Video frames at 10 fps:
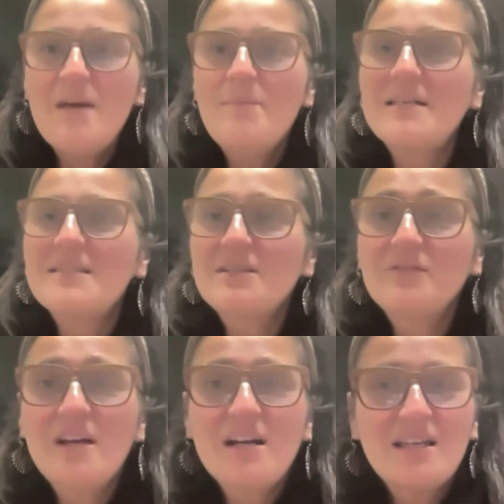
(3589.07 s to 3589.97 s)
best of
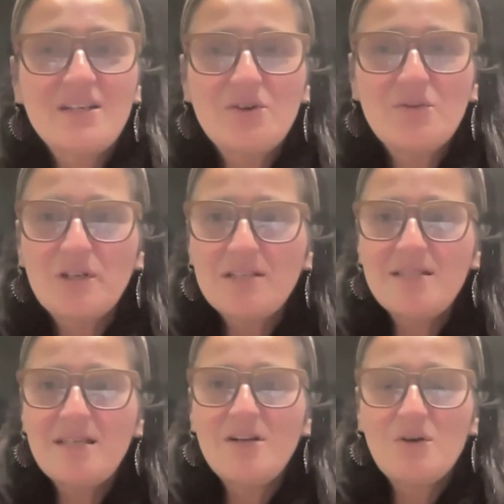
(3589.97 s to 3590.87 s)
luck in your real
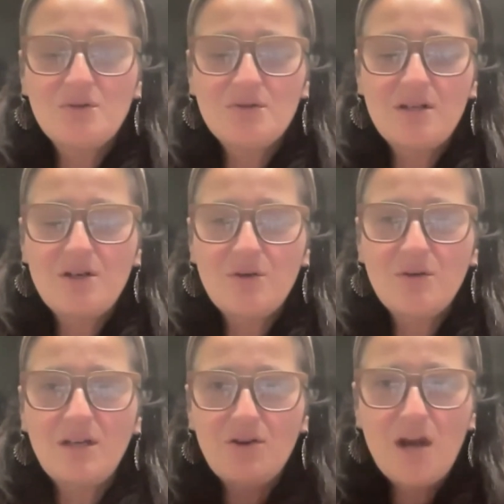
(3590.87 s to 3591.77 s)
estate goals, and know
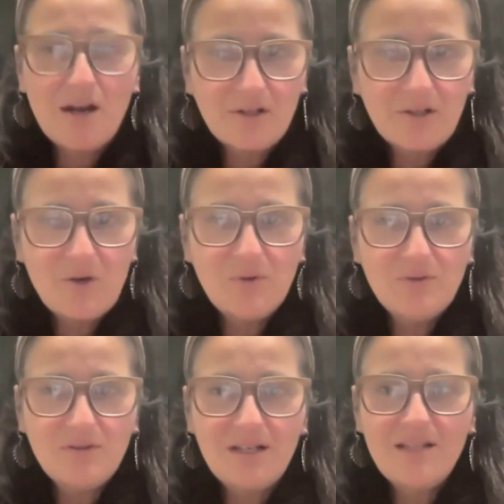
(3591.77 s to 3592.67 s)
that you're not
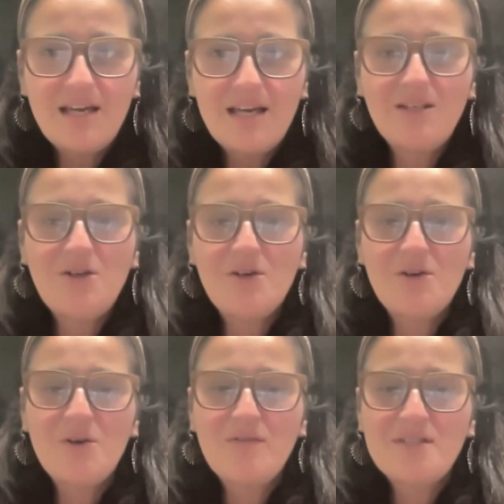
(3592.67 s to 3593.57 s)
alone, and that, you know,
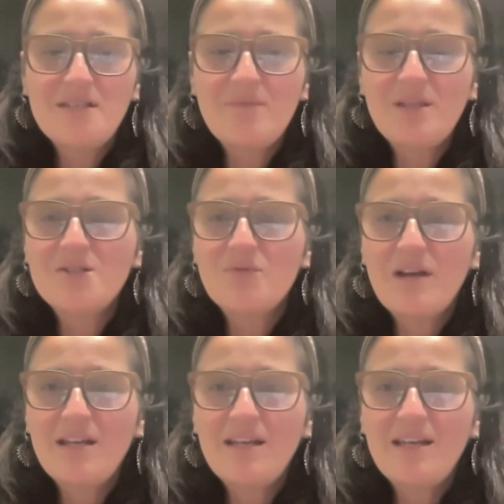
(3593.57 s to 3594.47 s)
you have a team that's
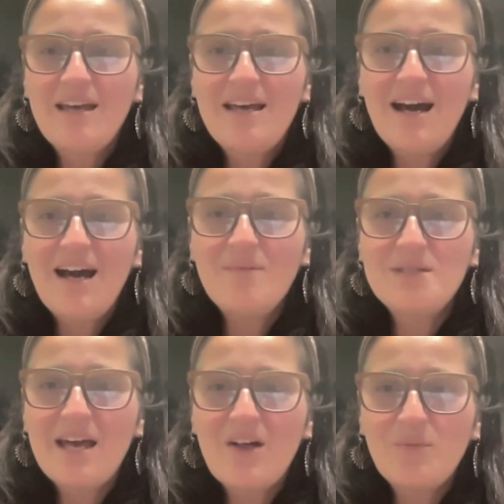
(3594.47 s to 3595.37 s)
ready
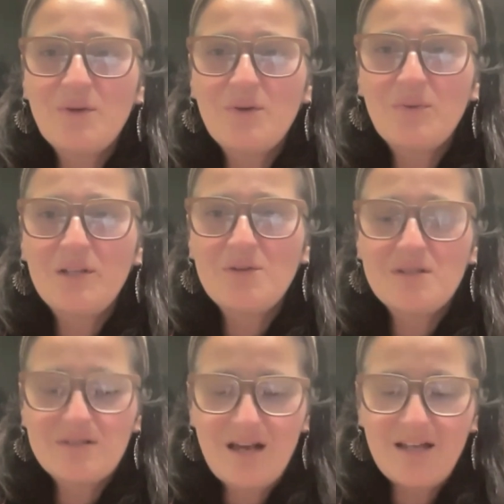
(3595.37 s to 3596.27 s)
to help you when you
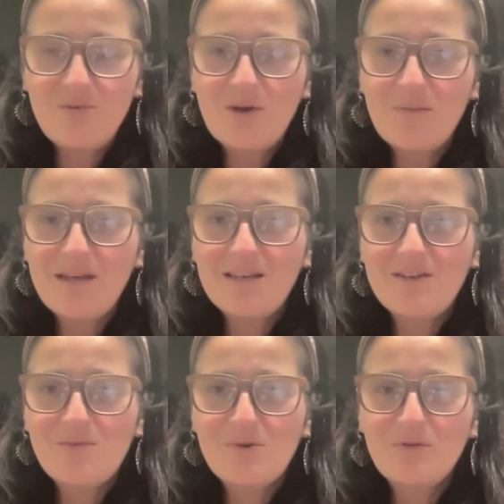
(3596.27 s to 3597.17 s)
decide you want to make
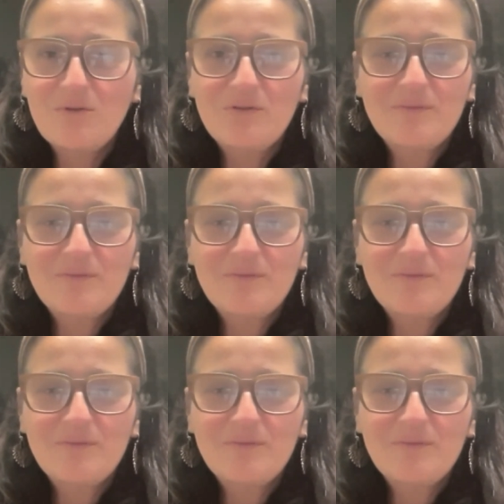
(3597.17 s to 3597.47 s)
your move.